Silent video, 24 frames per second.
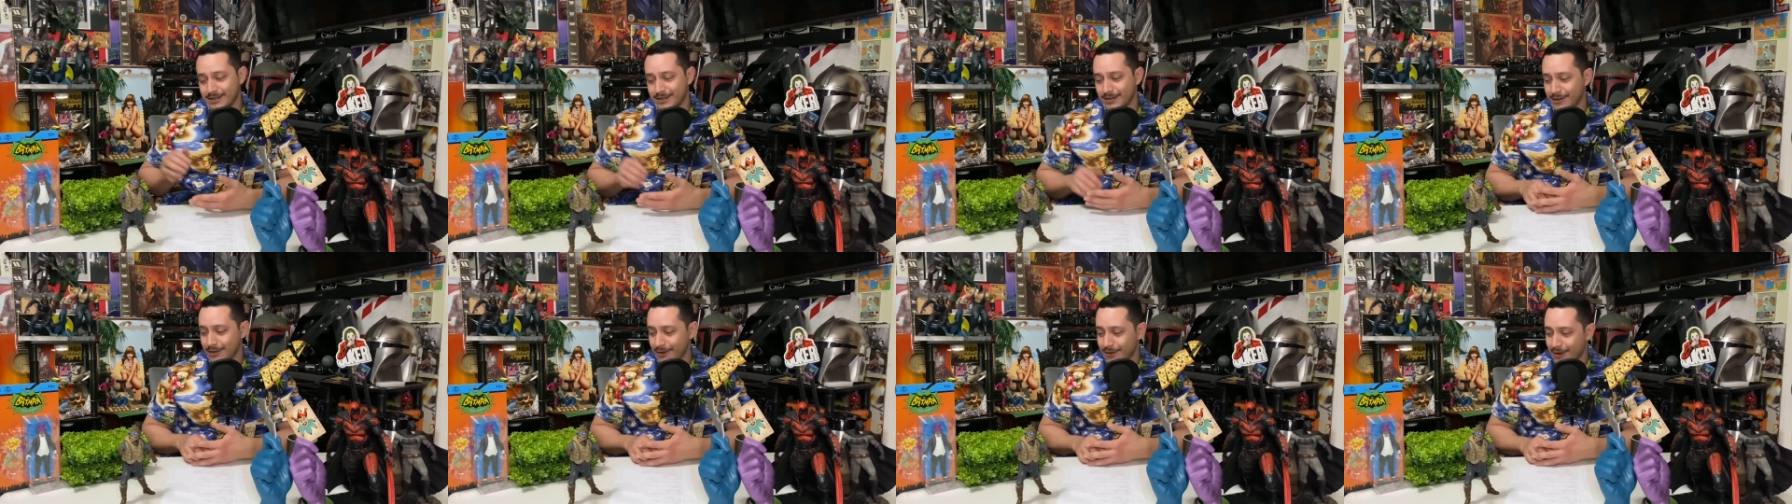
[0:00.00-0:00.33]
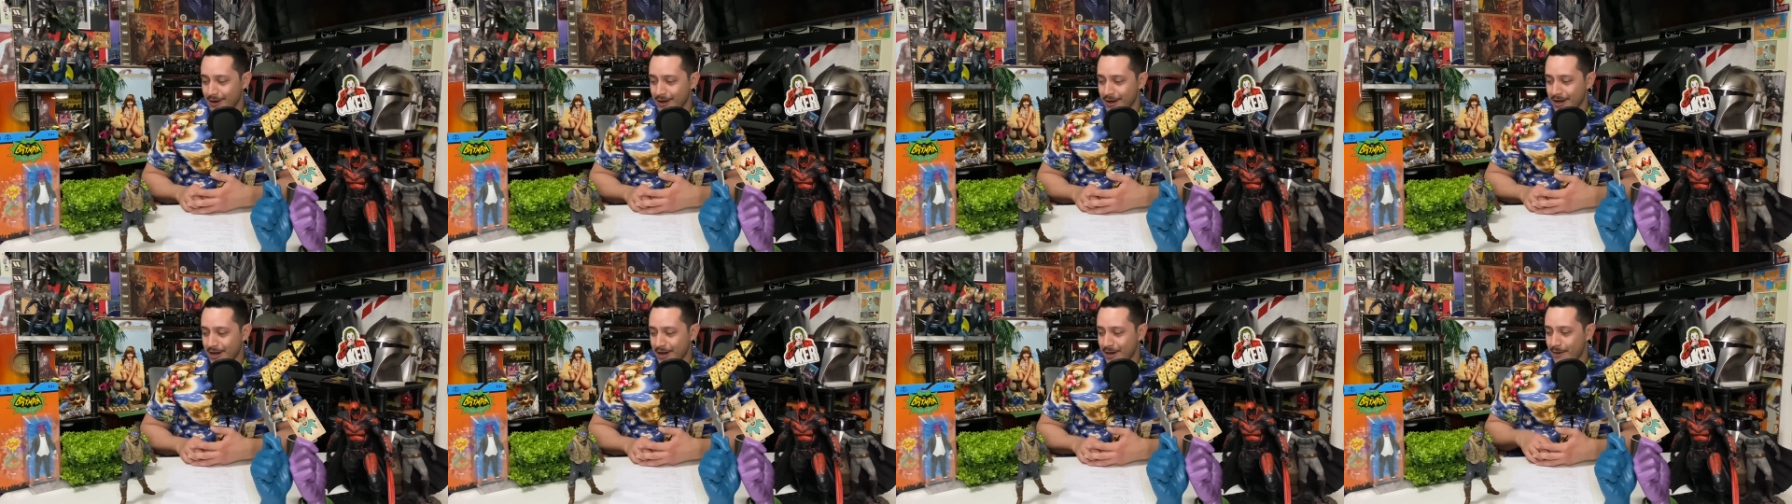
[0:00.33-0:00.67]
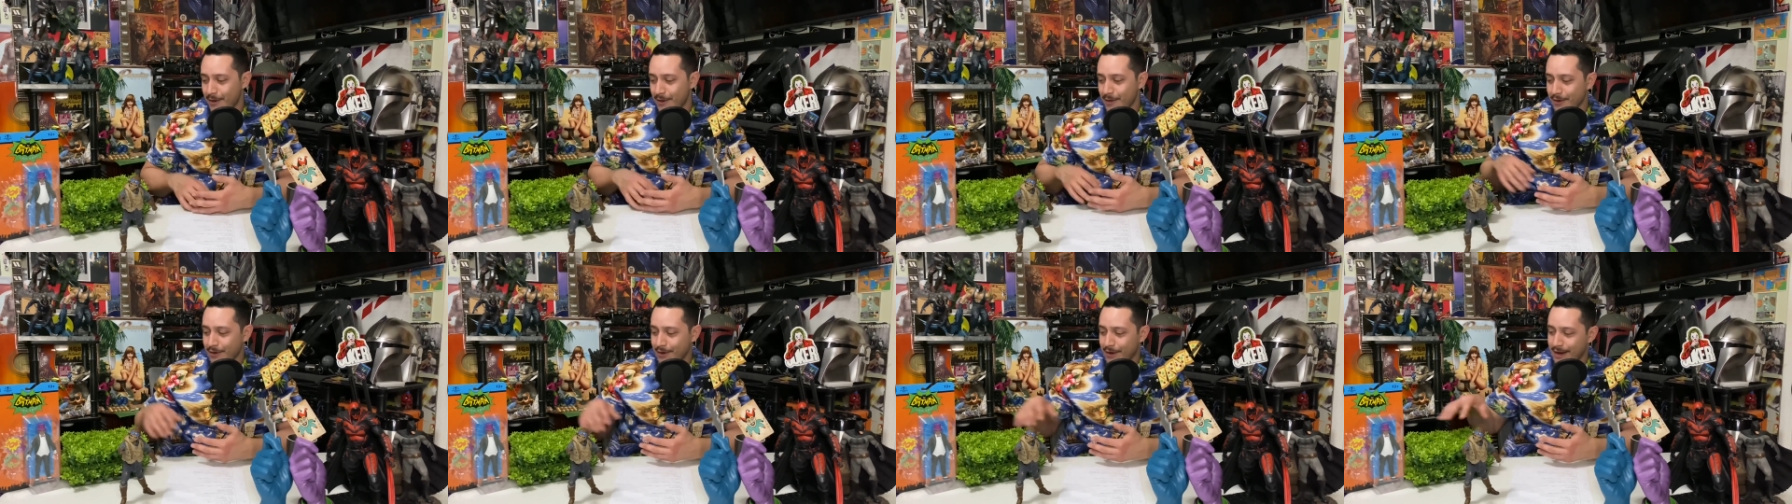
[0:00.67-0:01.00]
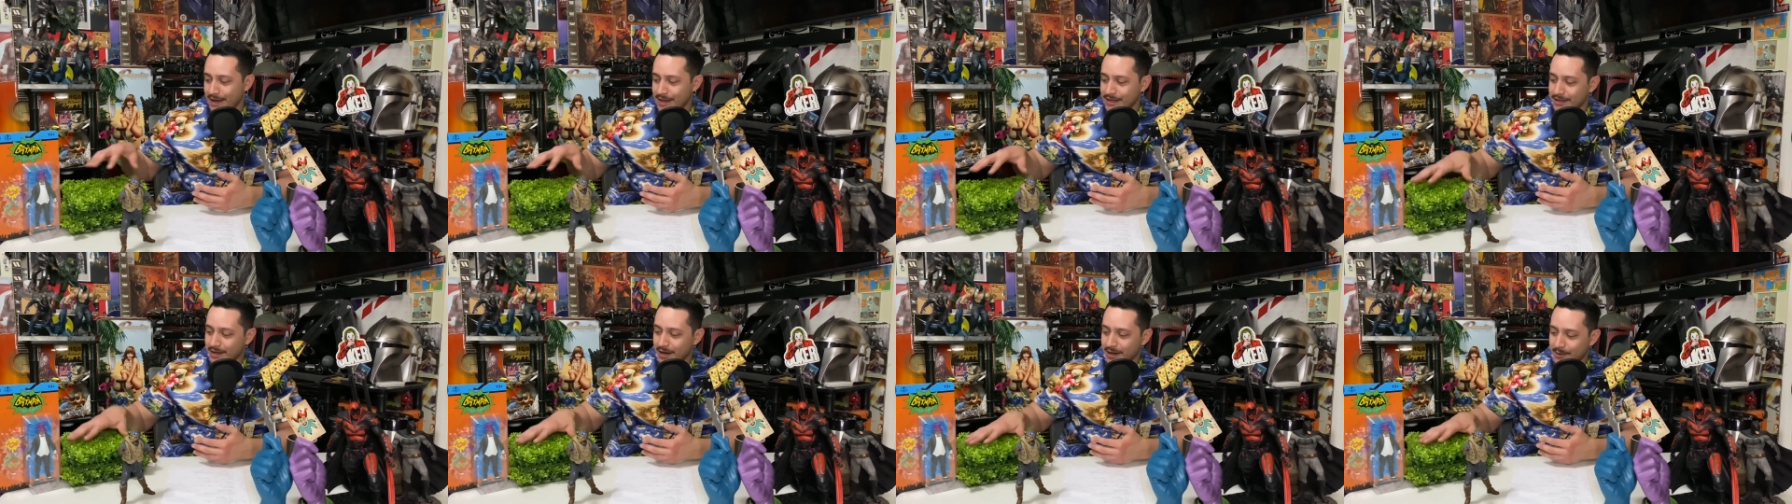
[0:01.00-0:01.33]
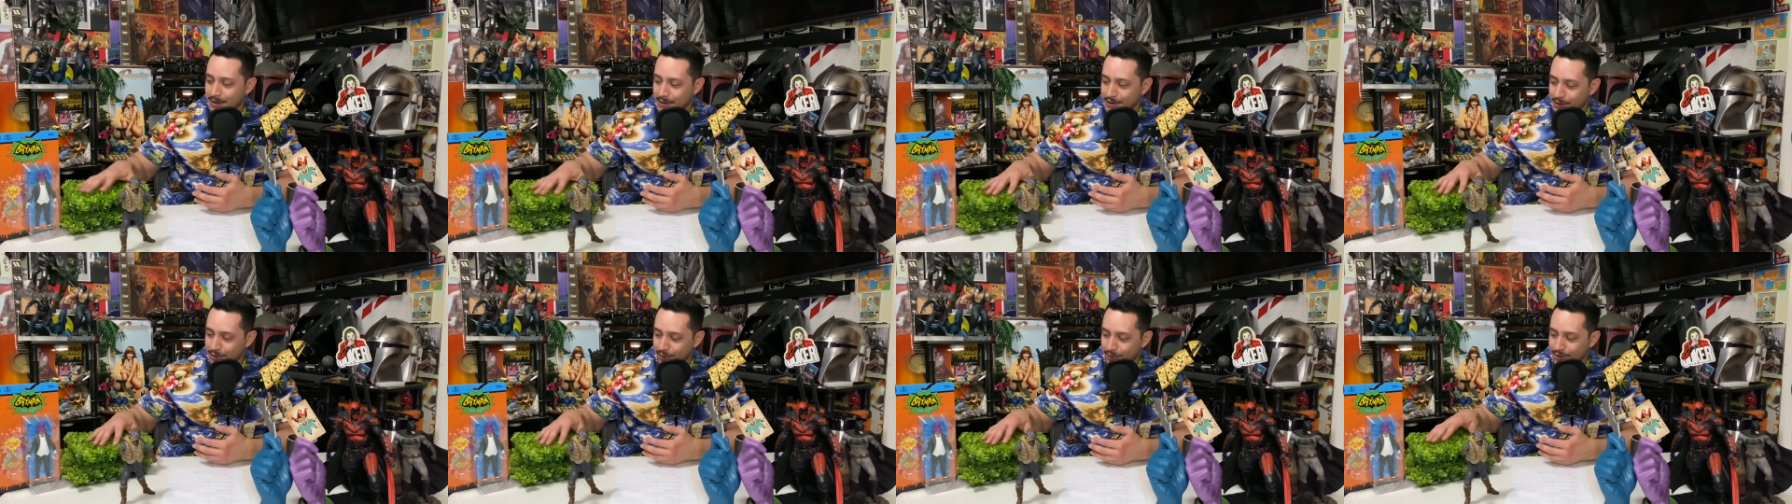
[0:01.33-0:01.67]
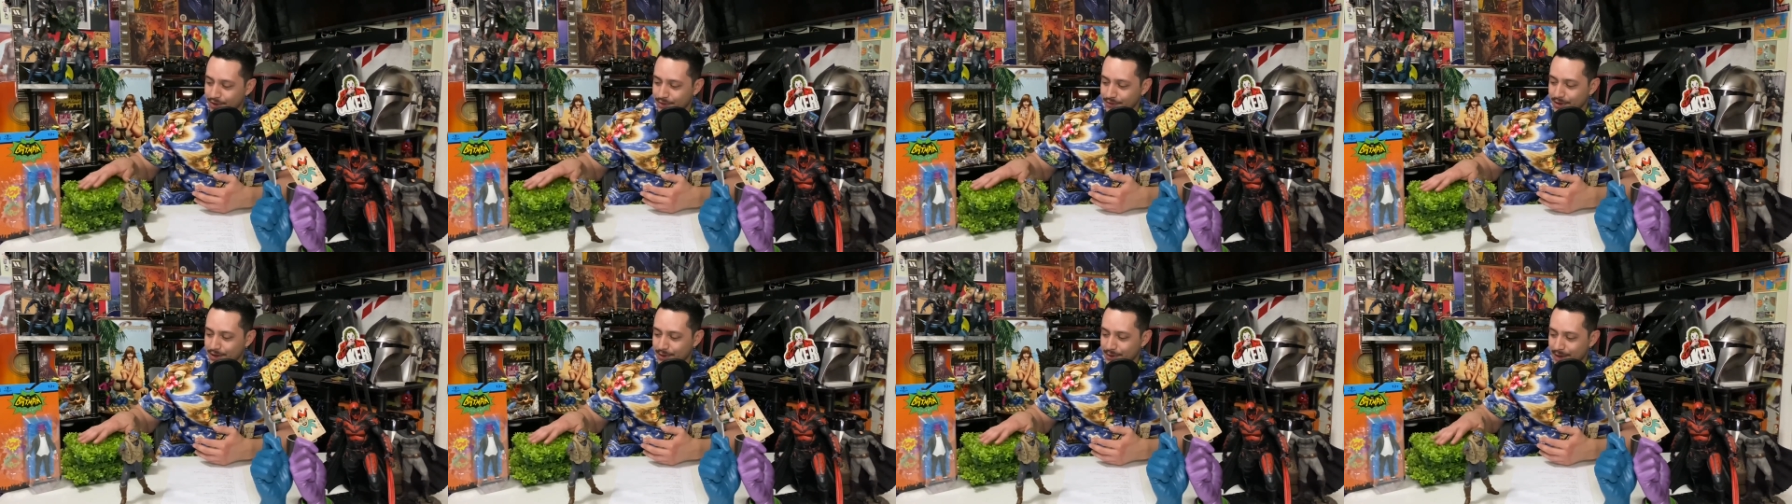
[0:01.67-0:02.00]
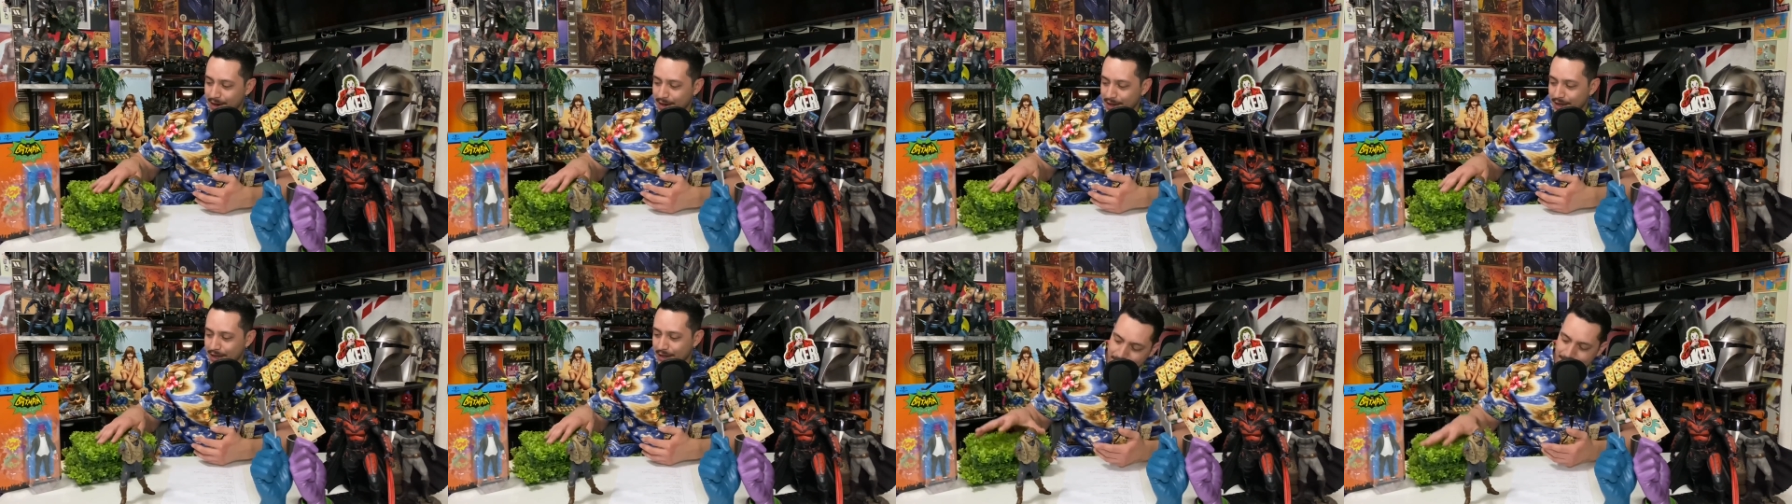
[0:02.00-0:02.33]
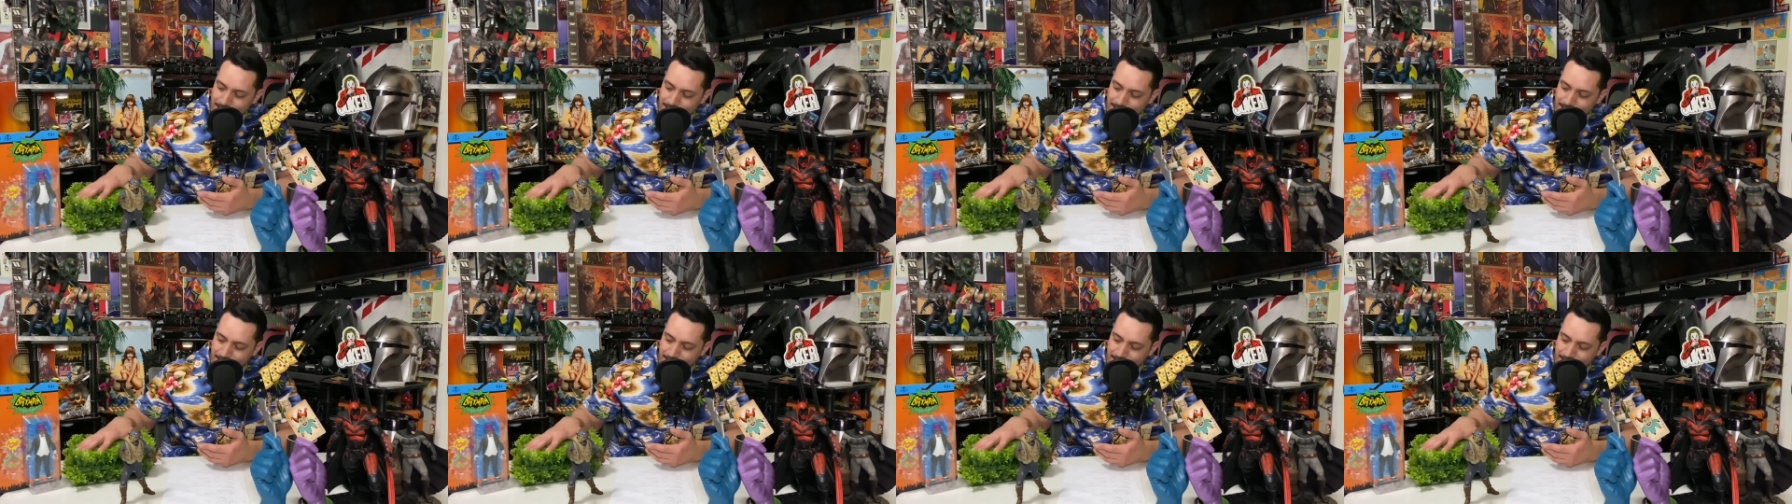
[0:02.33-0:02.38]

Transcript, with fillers: So I want to go ahead and talk about the greenery right here.